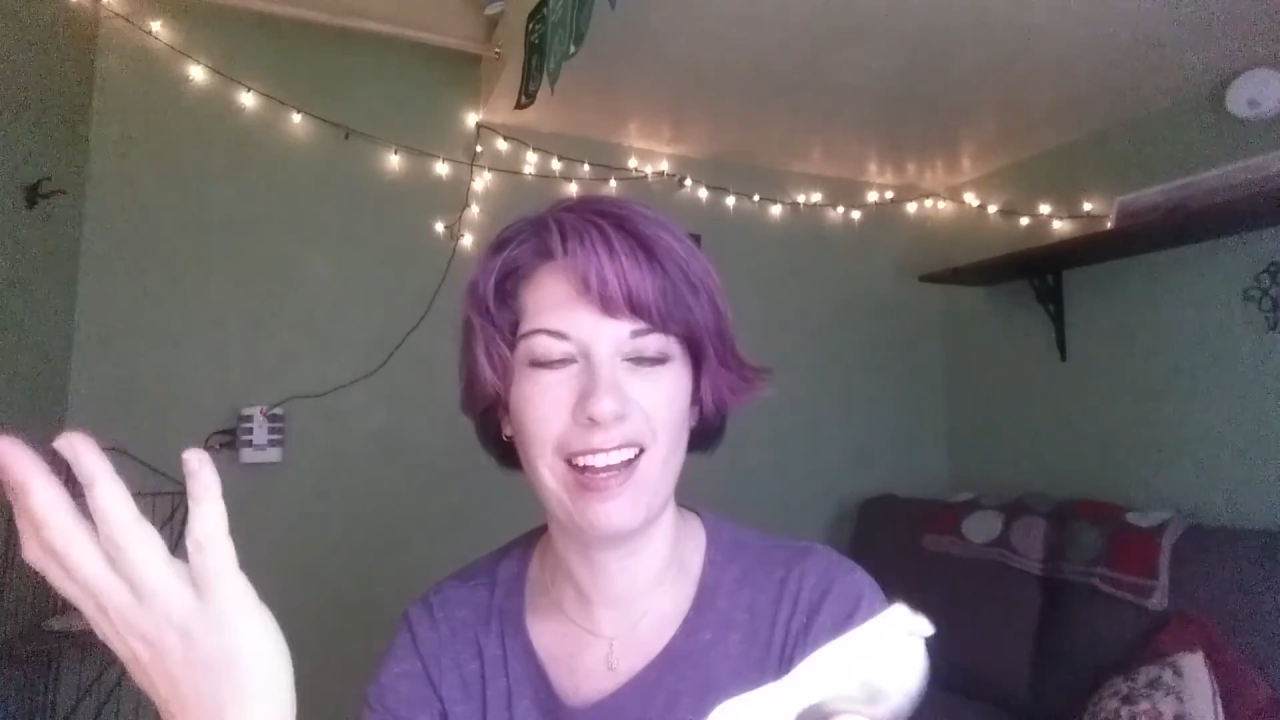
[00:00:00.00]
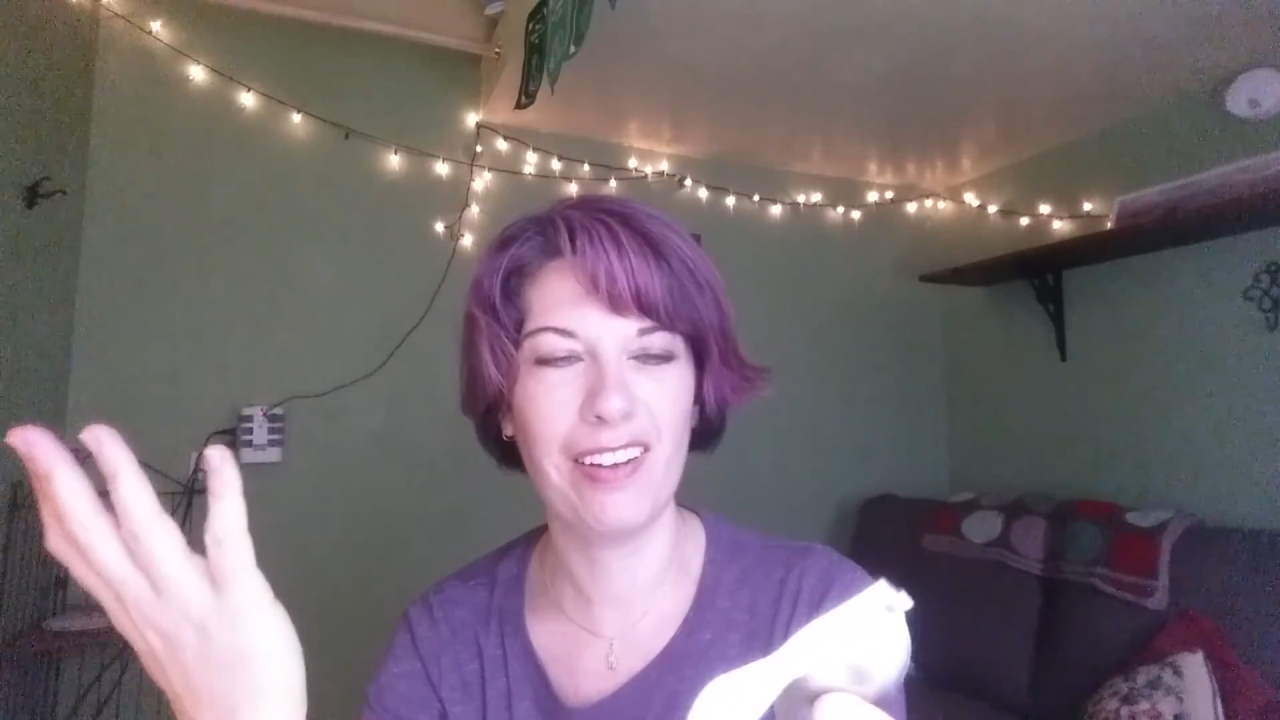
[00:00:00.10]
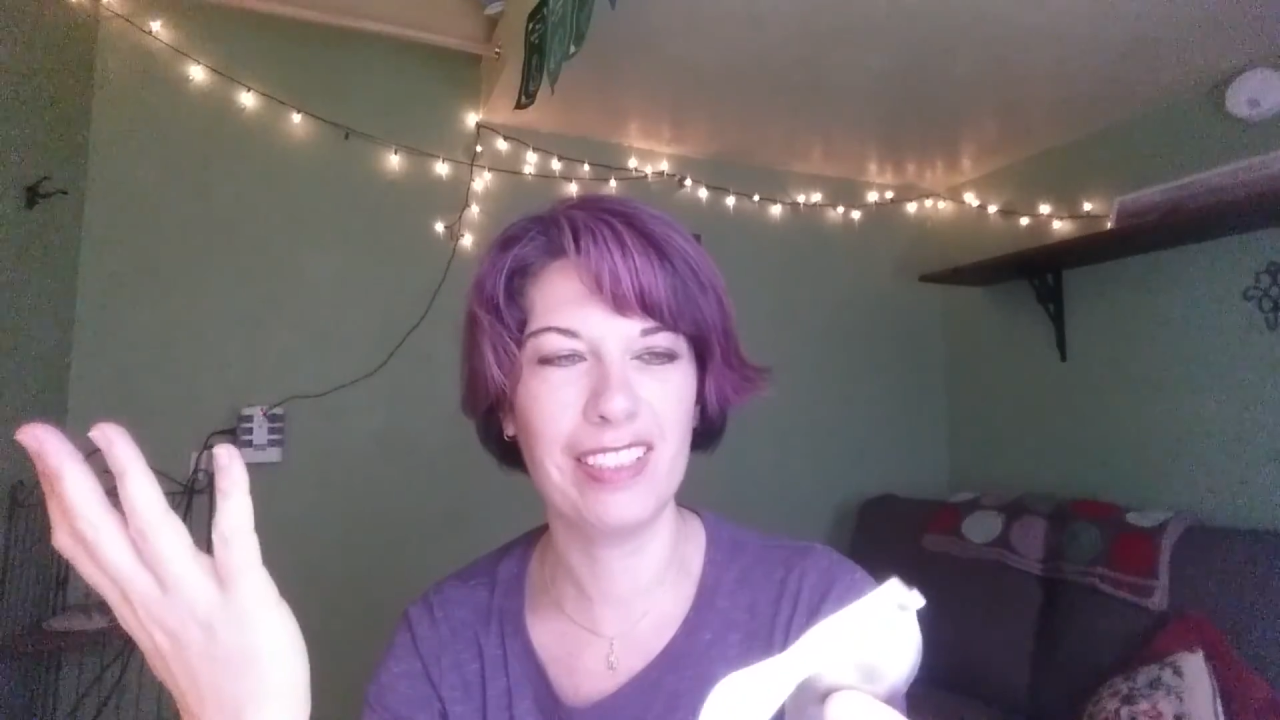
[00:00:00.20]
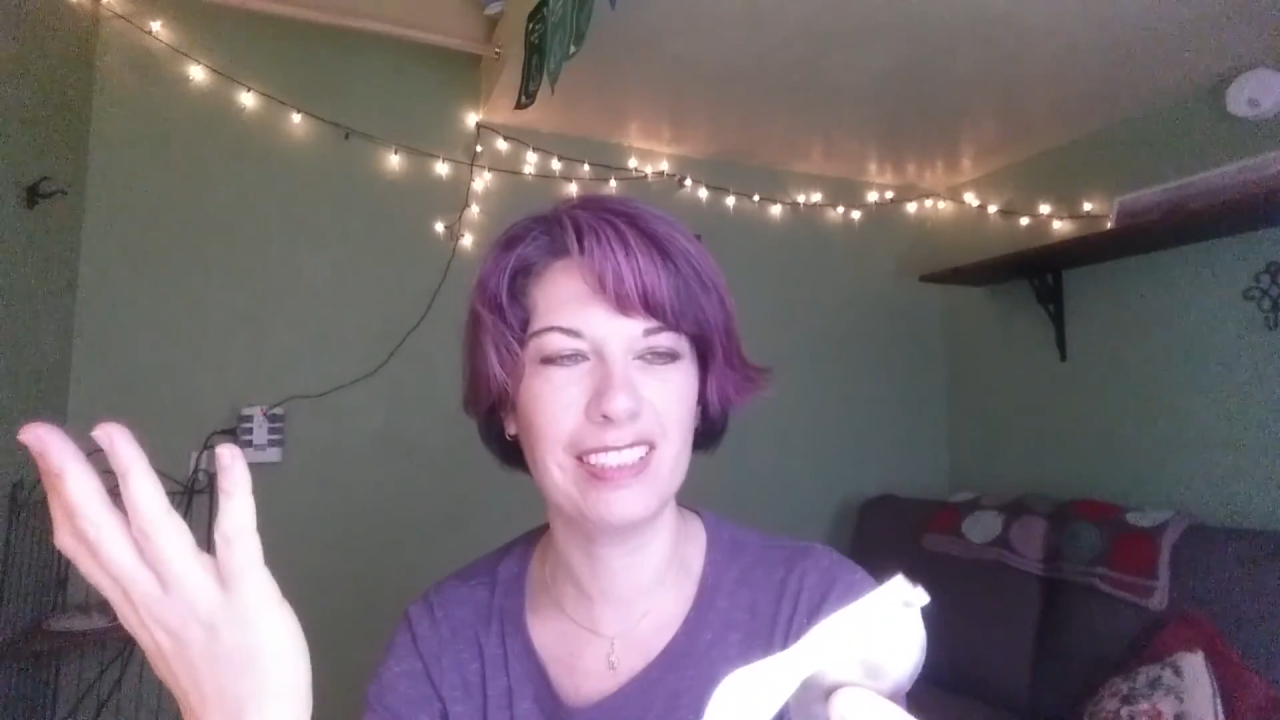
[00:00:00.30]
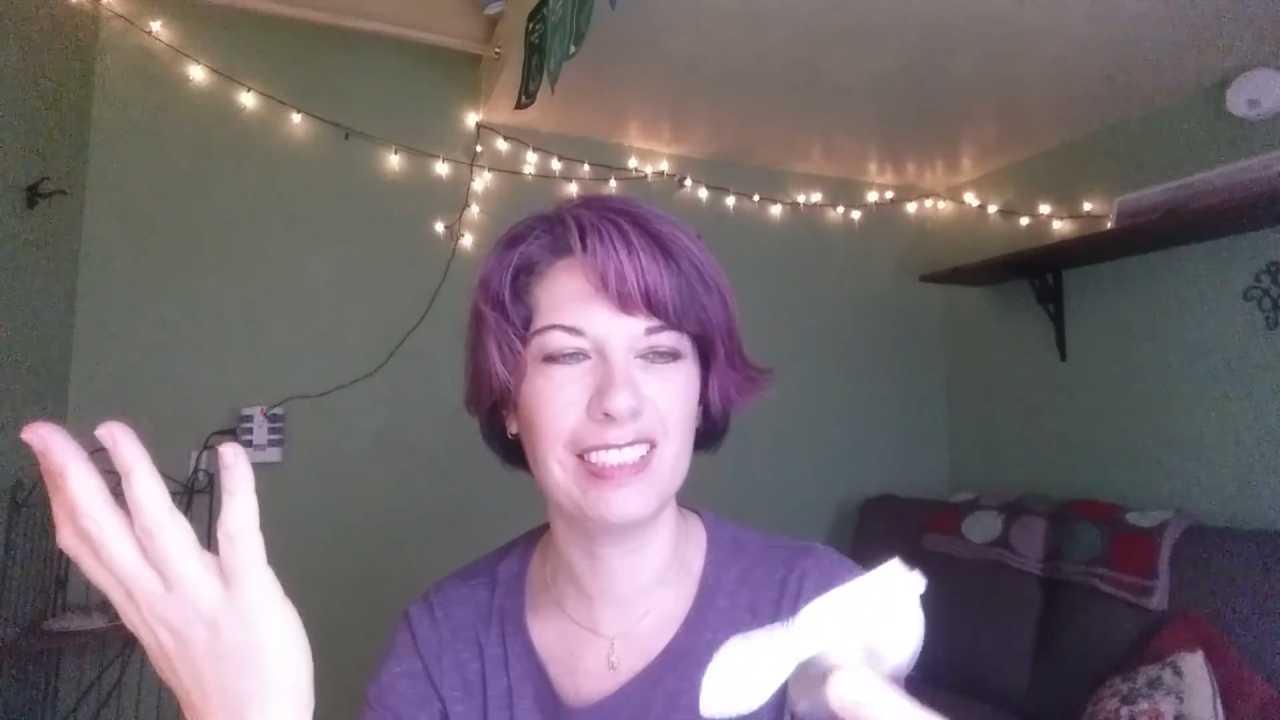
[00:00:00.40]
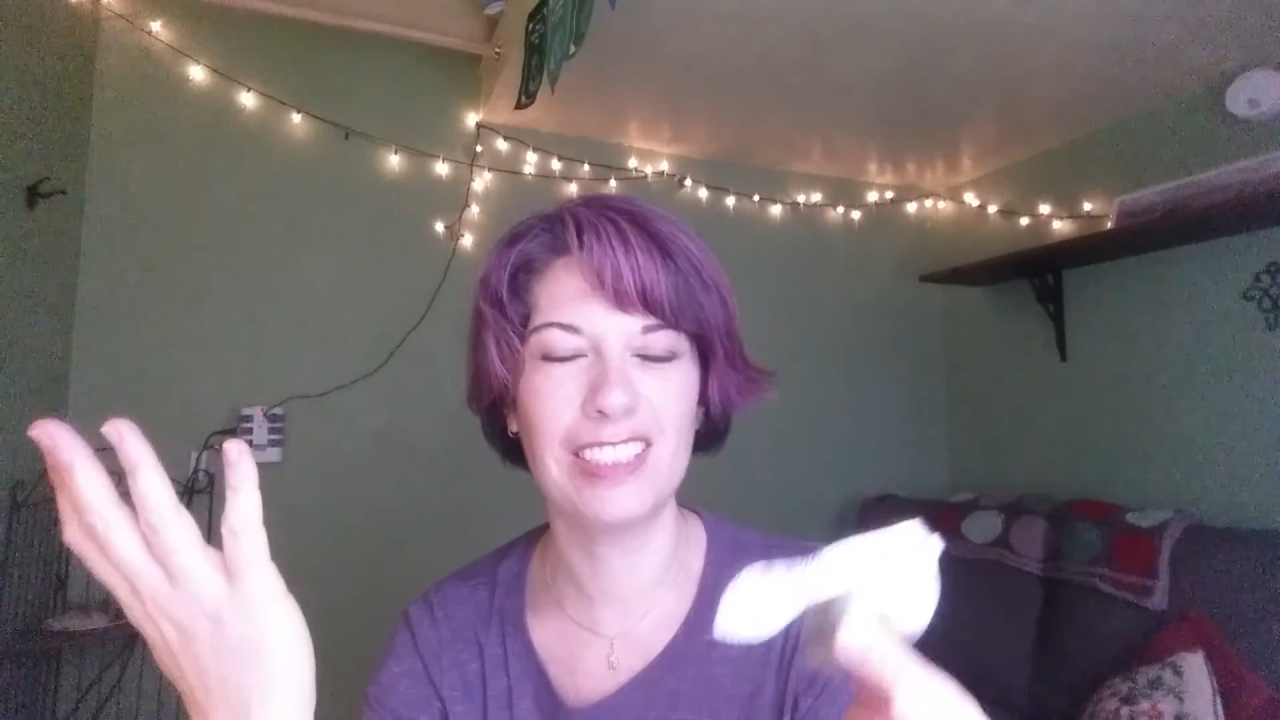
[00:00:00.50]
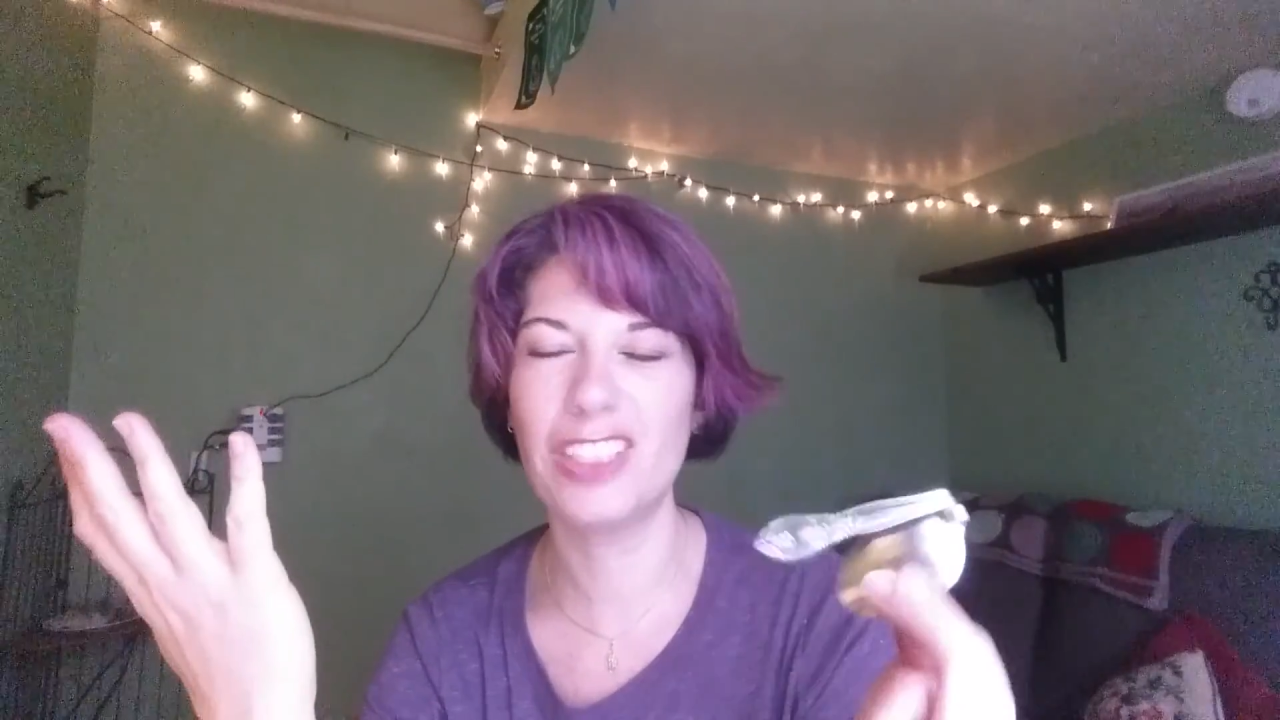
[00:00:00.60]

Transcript: how does it